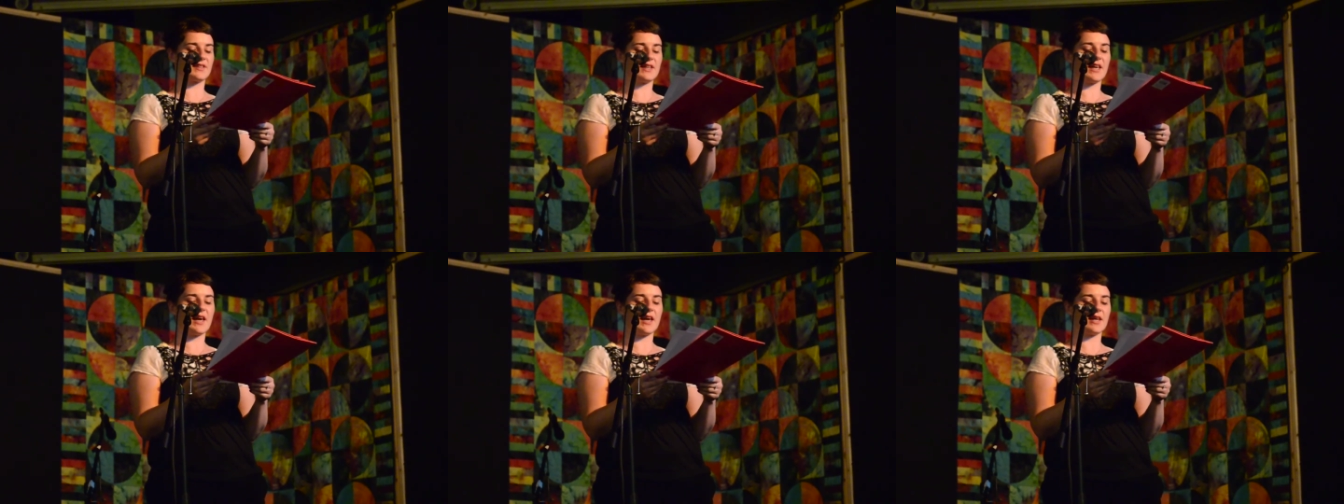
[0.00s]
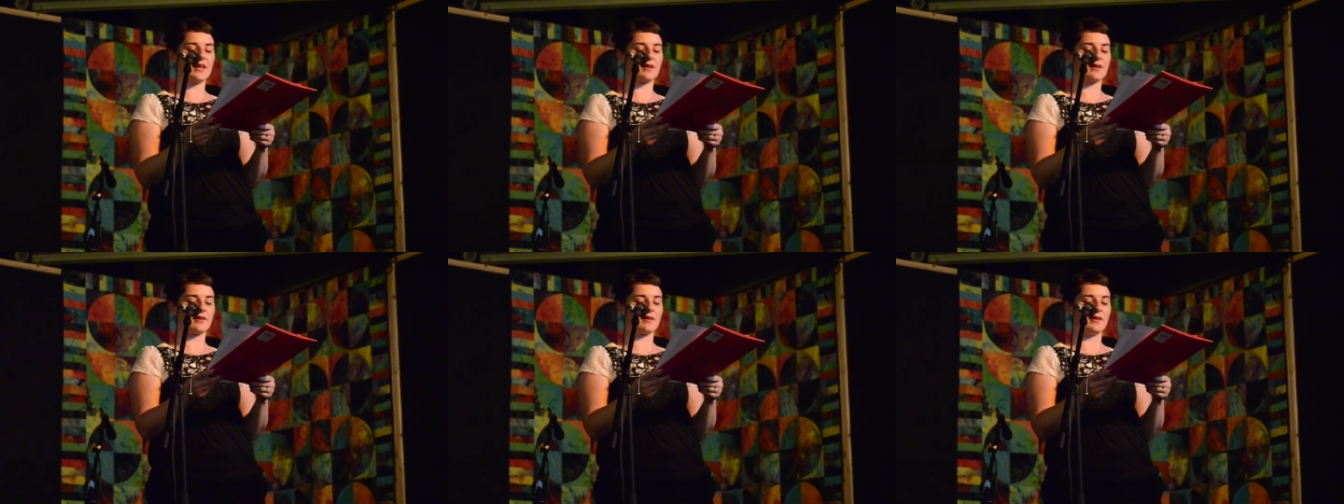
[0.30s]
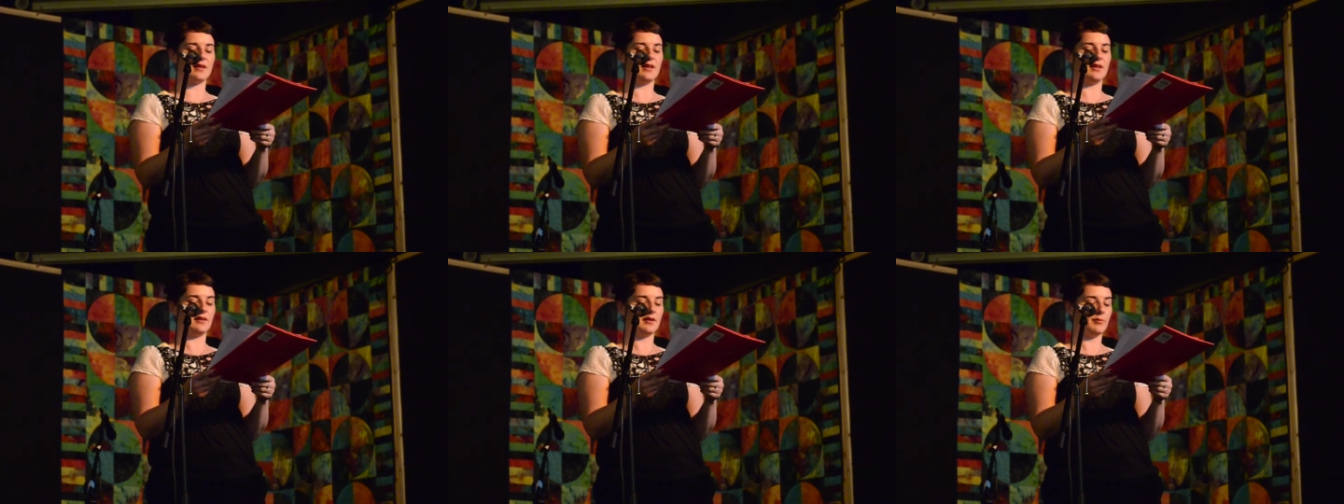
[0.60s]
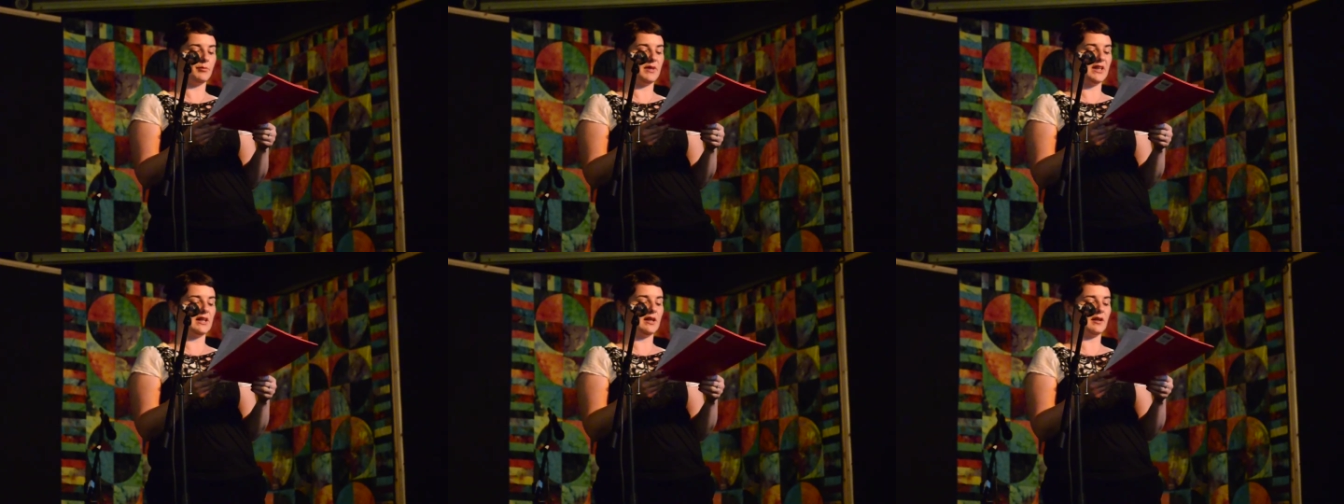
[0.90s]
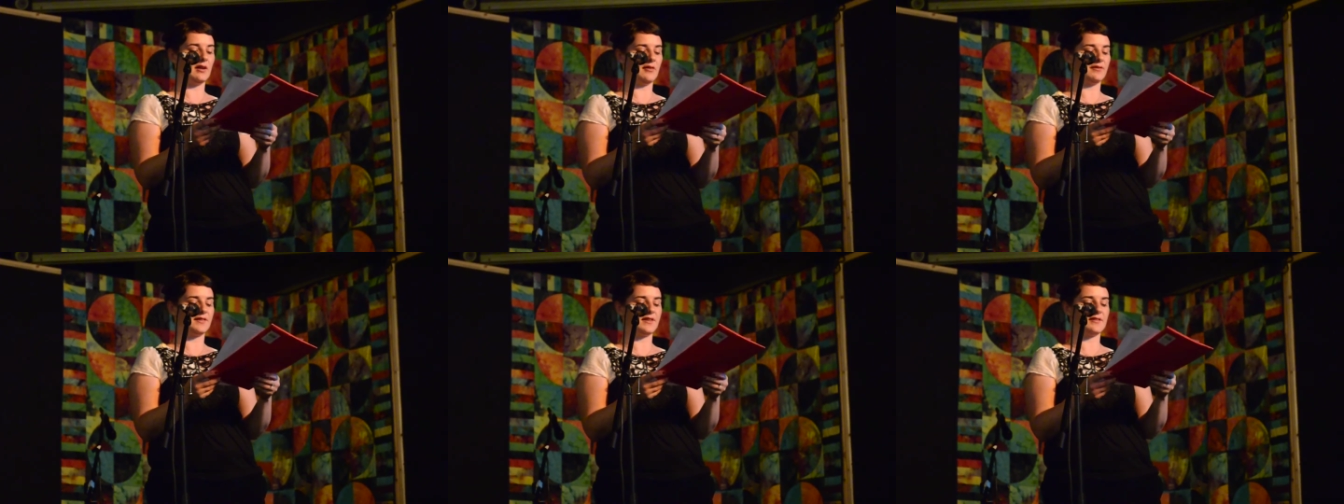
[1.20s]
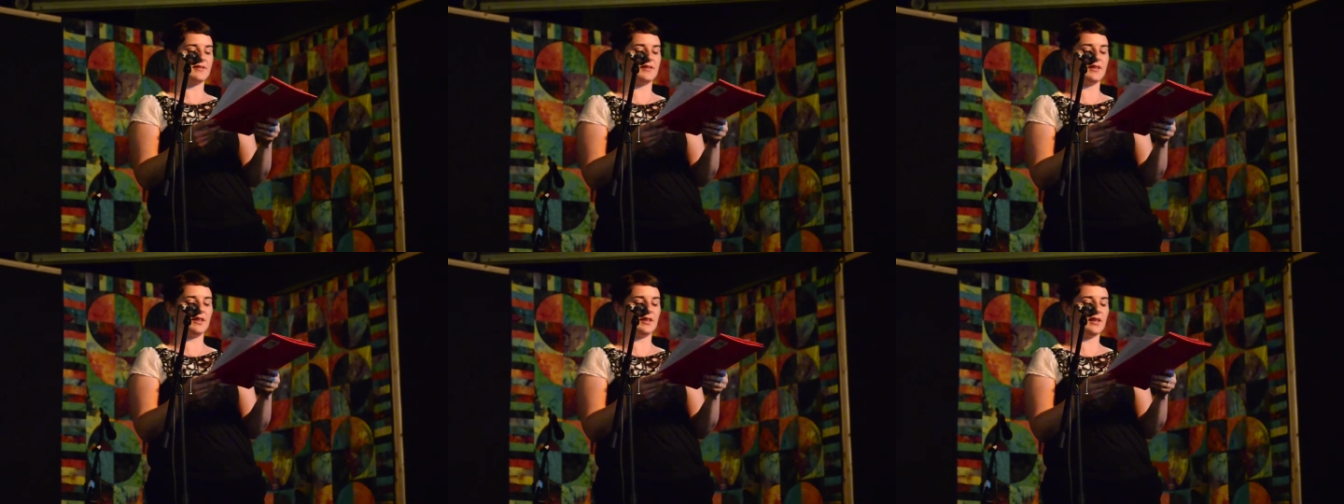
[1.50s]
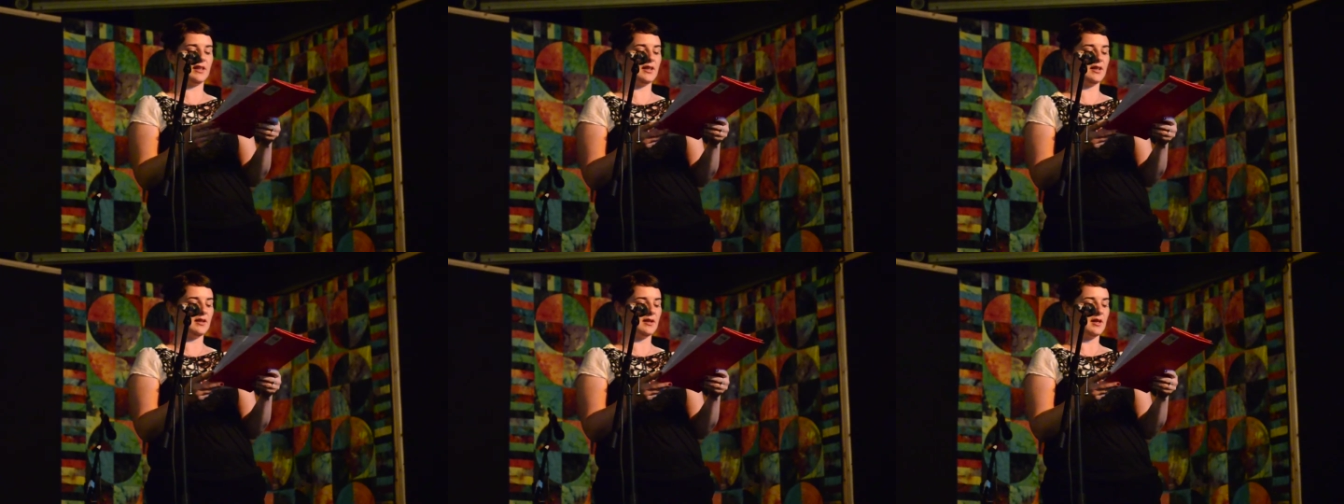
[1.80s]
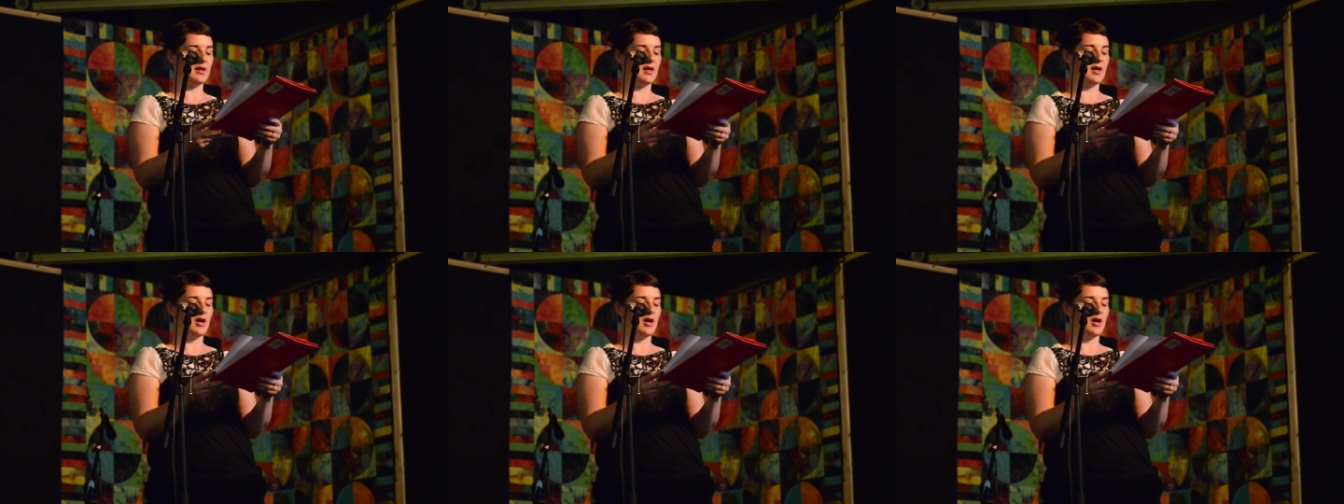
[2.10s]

cake in the middle of the city